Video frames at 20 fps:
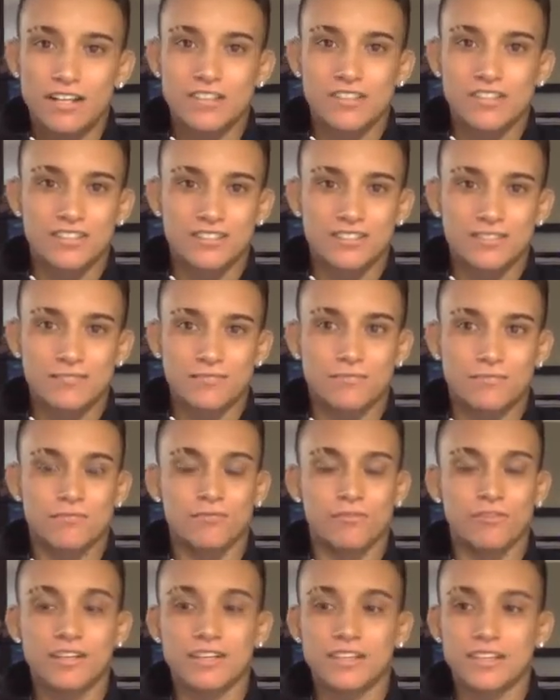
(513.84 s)
just
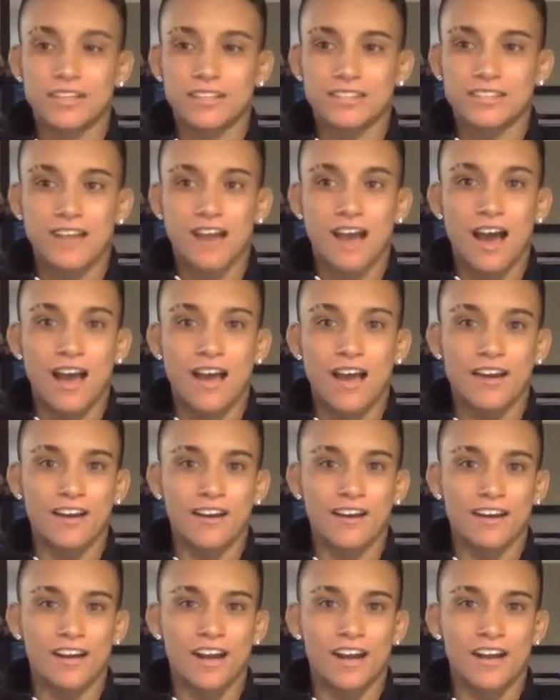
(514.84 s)
really tired.
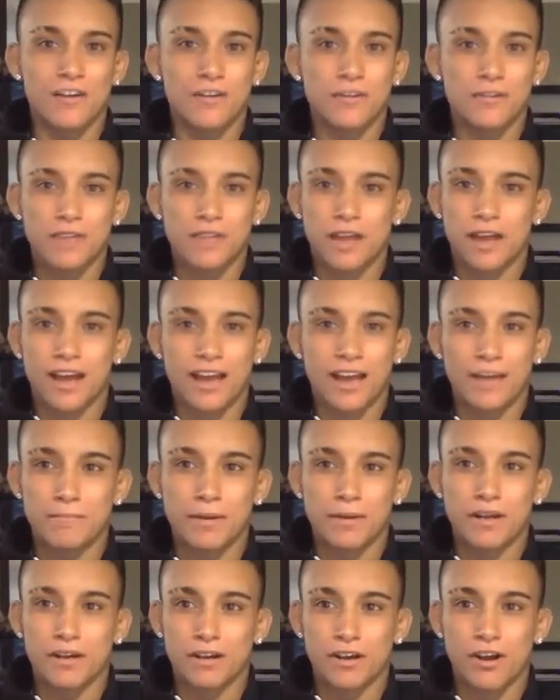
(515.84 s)
And I knew that I had
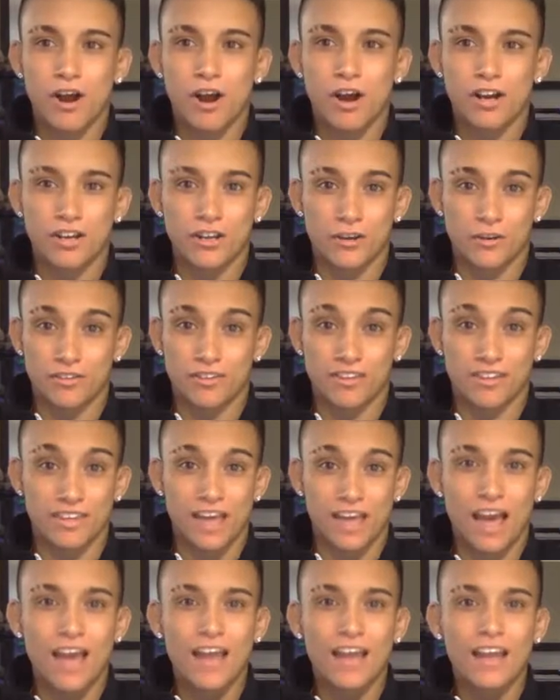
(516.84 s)
better cardio than
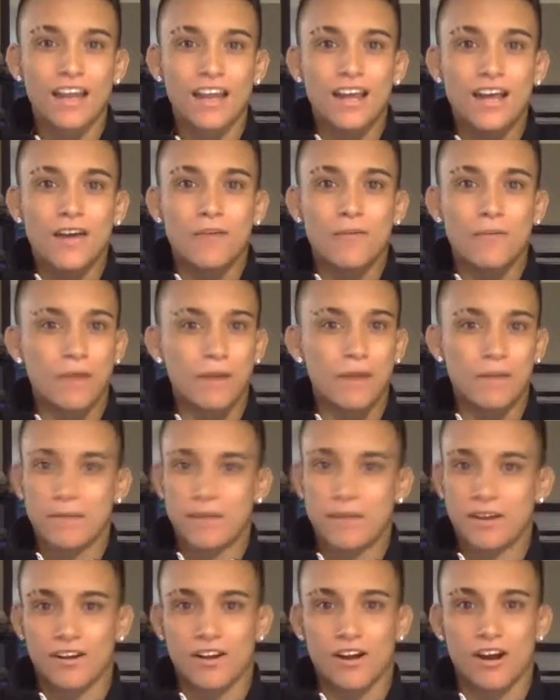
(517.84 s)
that, way
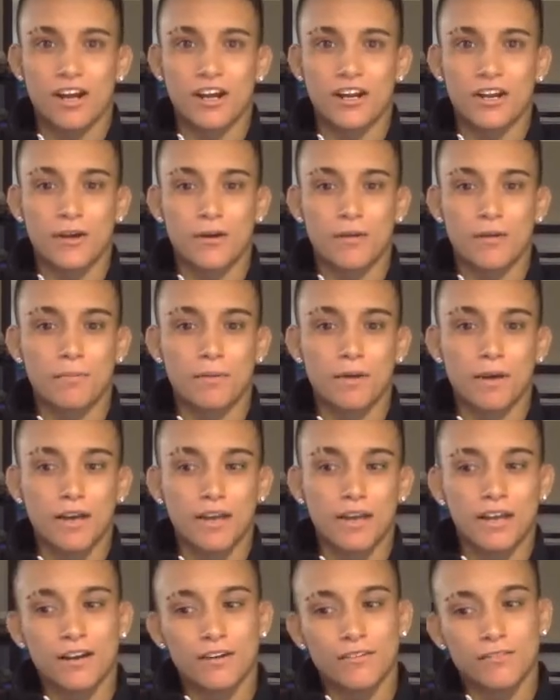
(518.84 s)
better cardio.
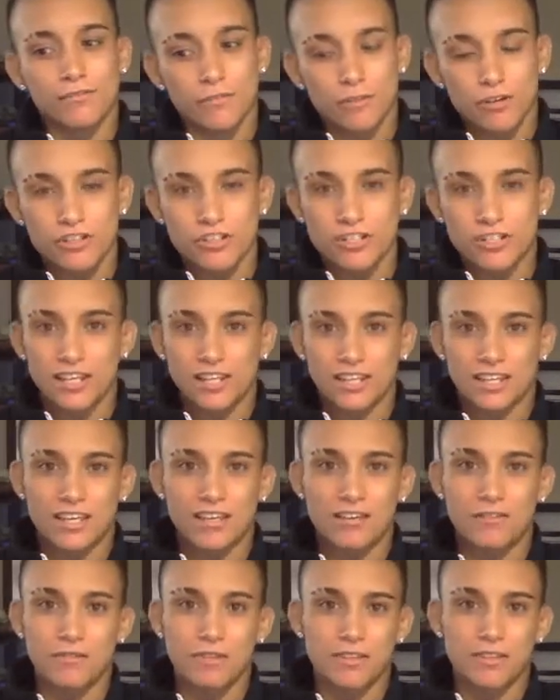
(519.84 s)
But
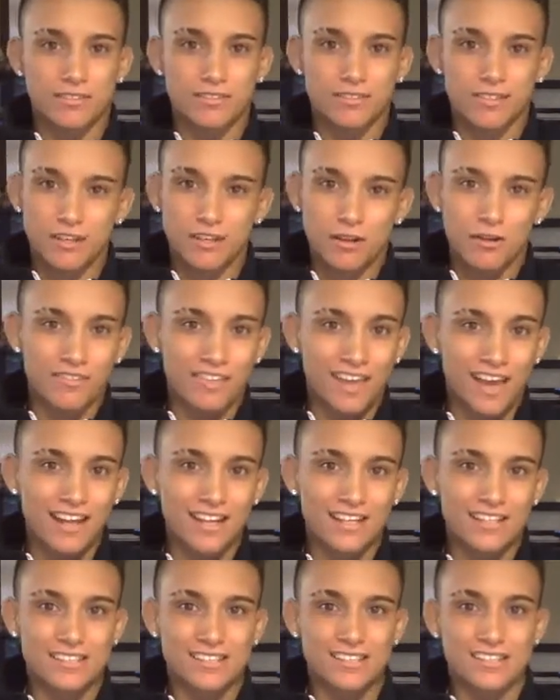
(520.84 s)
unfortunately, with, you know, that
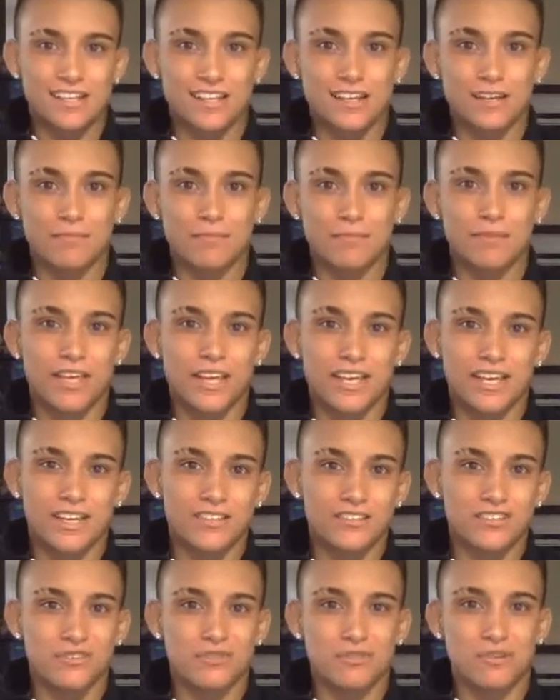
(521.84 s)
incident playing
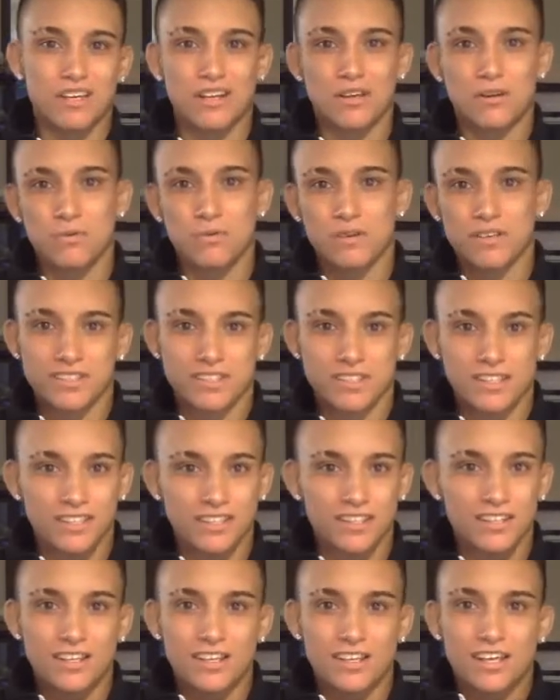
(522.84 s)
into it, it wasn't,
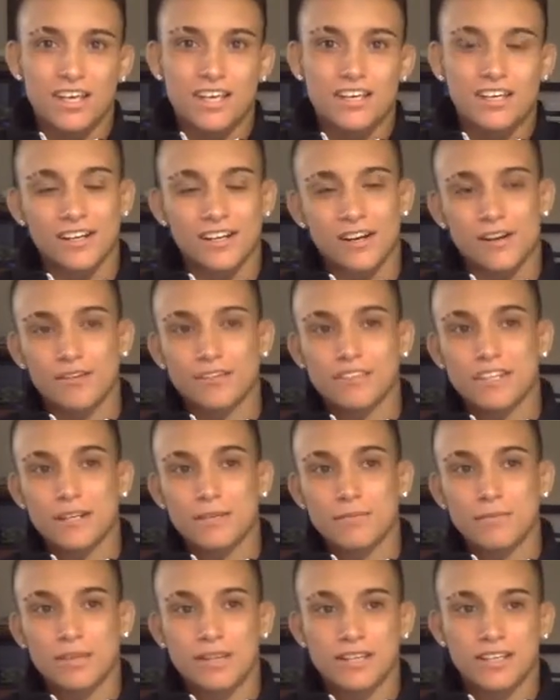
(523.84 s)
you know, it didn't
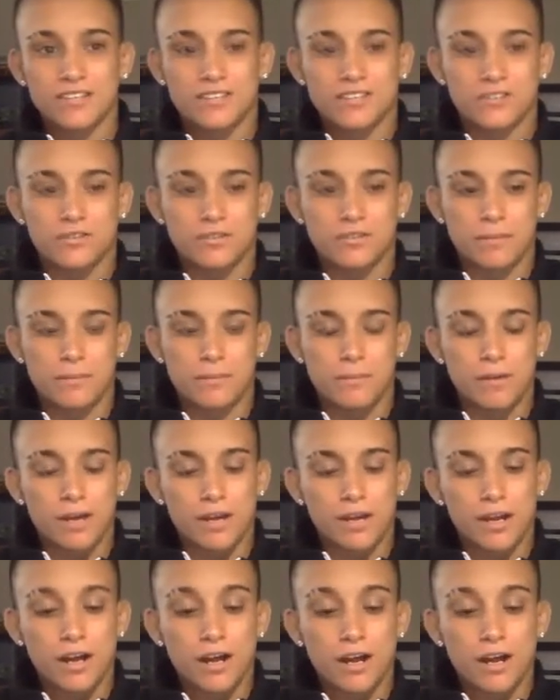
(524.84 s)
play into it. But